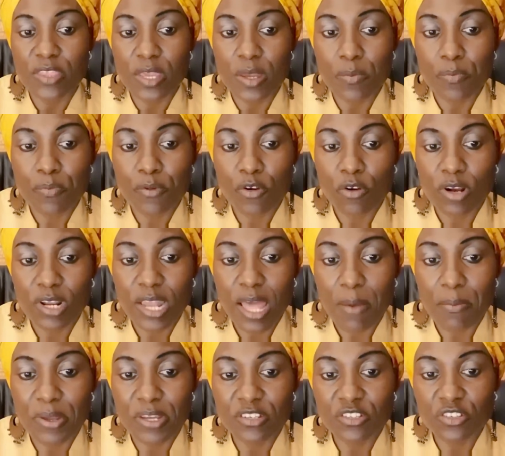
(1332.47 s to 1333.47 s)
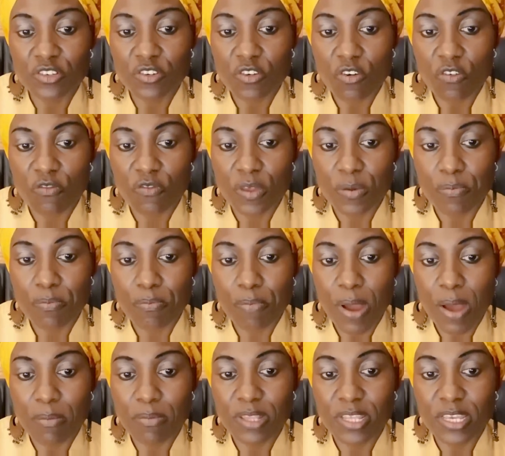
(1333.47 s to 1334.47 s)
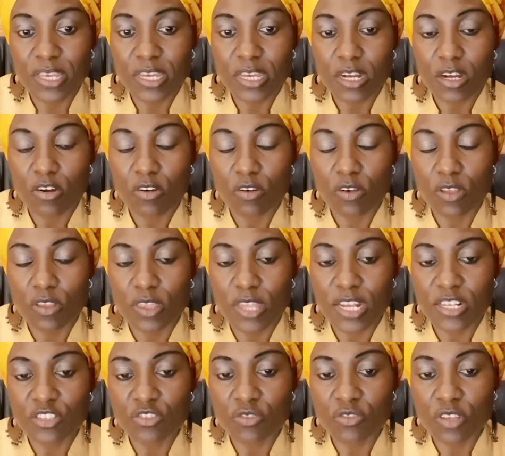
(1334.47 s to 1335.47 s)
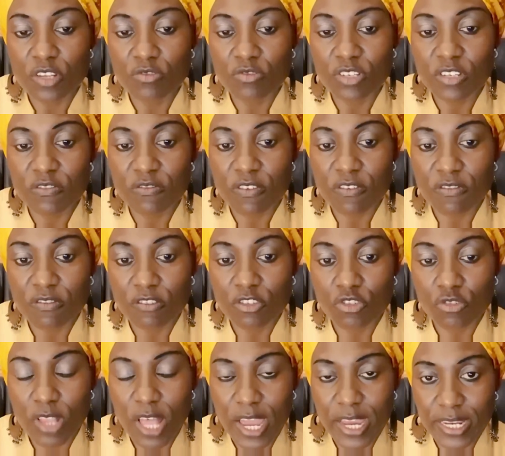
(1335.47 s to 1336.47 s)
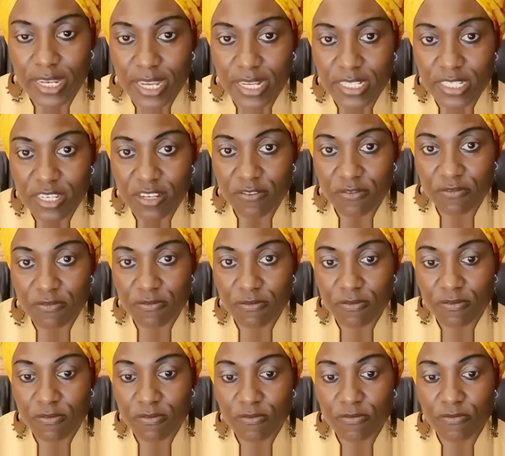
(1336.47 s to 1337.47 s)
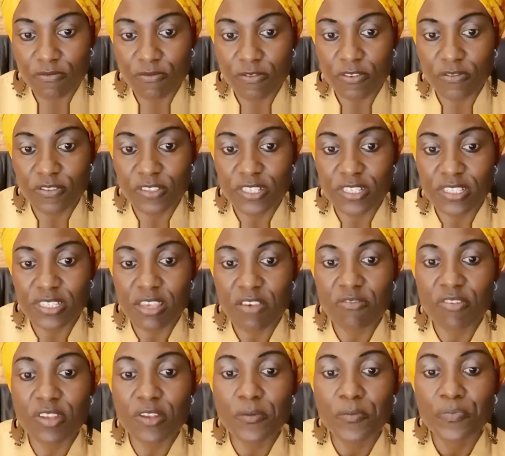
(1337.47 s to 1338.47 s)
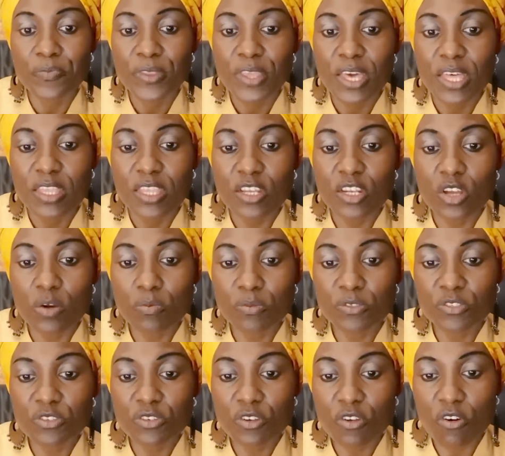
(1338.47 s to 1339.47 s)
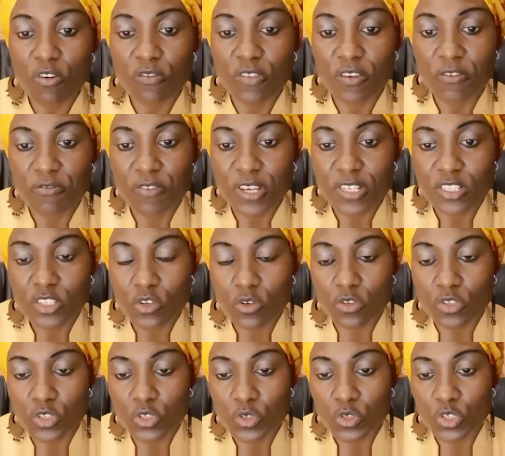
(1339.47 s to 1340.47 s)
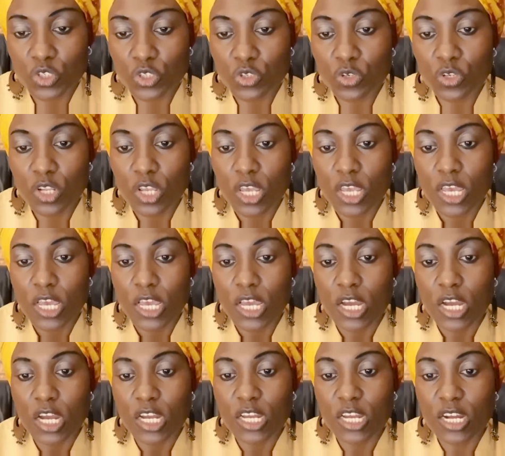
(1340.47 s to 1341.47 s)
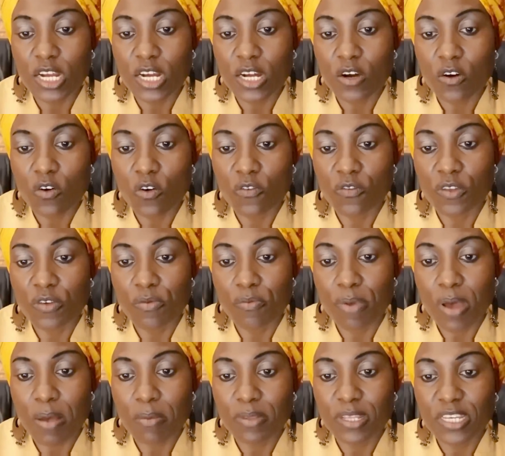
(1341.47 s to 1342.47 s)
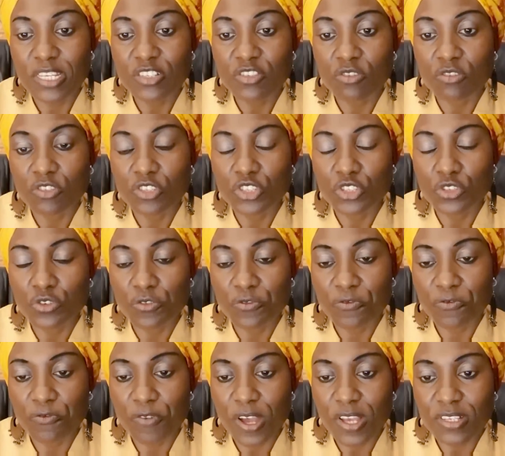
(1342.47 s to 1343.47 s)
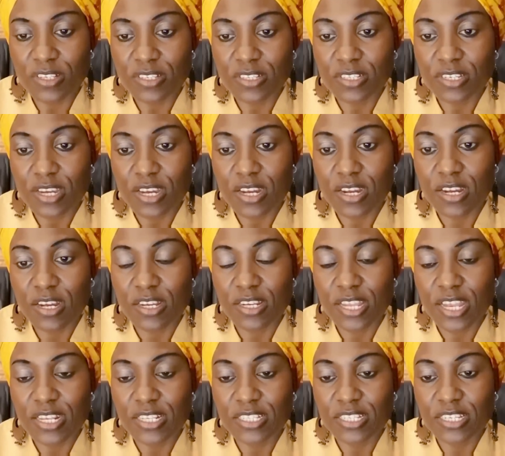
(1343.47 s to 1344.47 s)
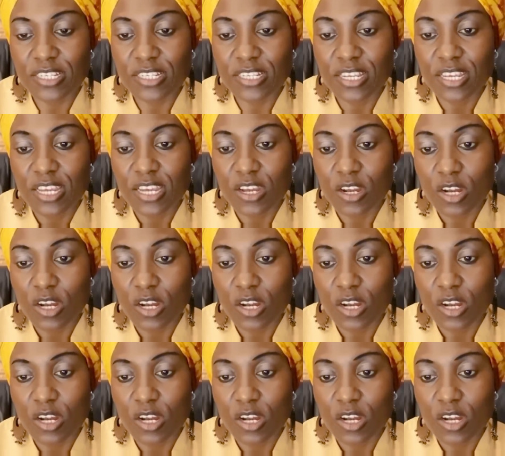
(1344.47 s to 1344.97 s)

The proclamation of the public, uh, that's on the 25th July 1957. The adoption of the first constitution uh, of the Republic is on June 1st, uh, 19,